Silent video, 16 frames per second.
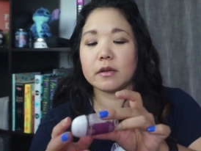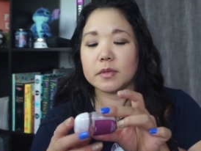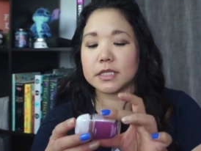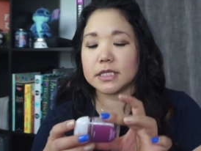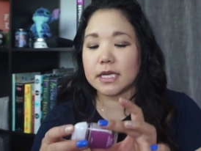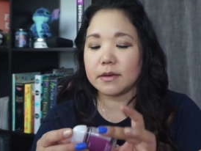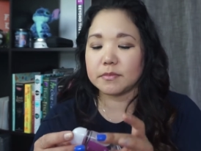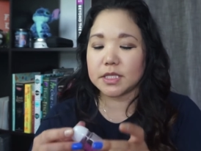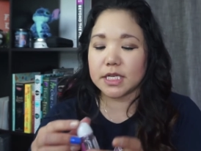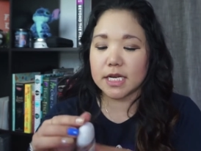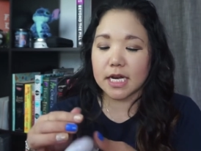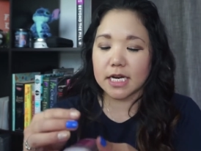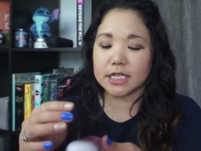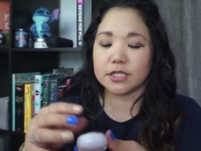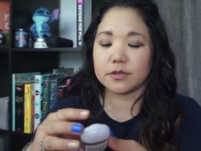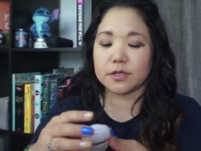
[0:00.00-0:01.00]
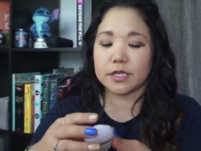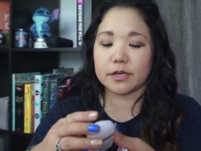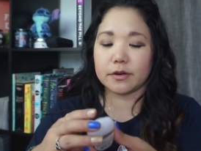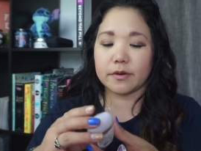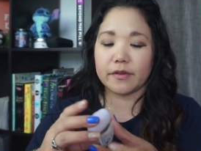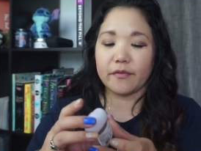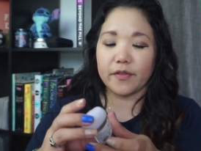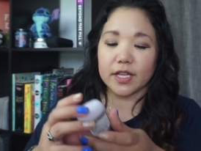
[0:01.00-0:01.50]
almost empty. I do need to
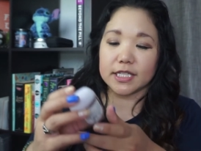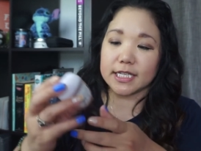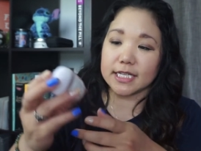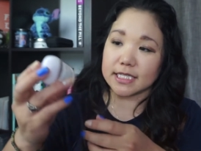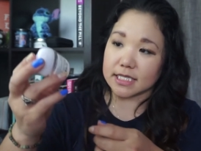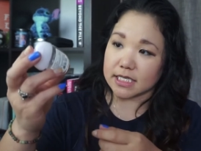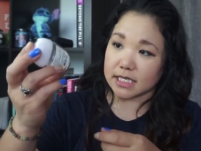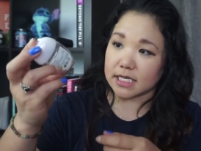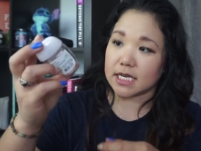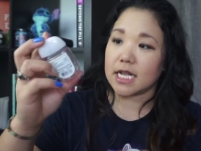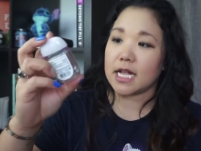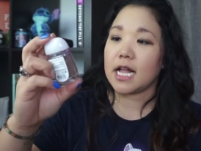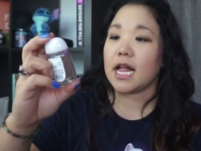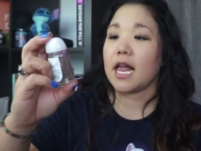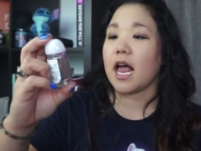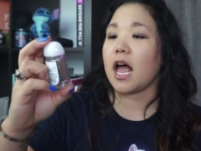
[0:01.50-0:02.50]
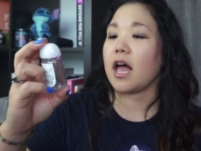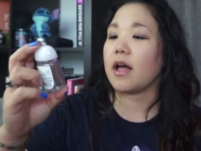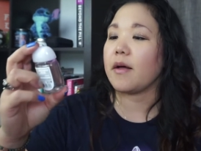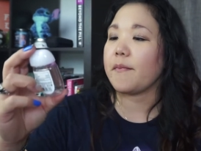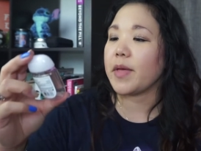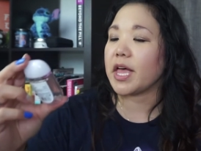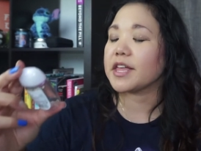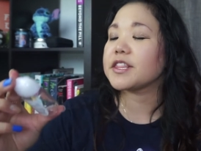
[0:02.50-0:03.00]
refill it.
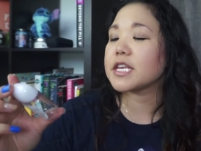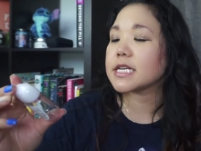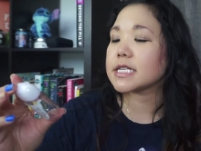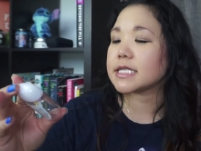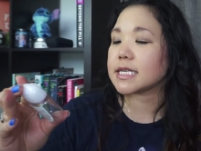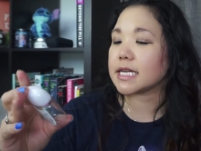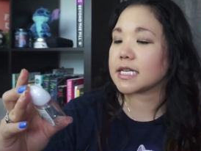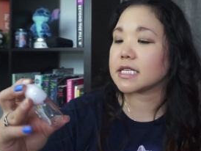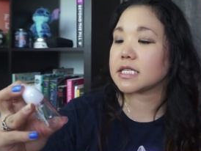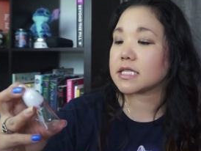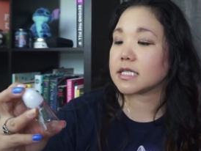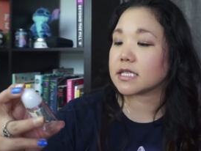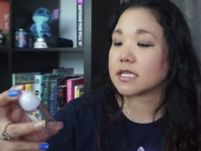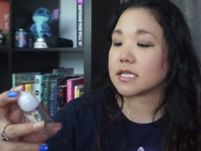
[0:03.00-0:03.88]
This is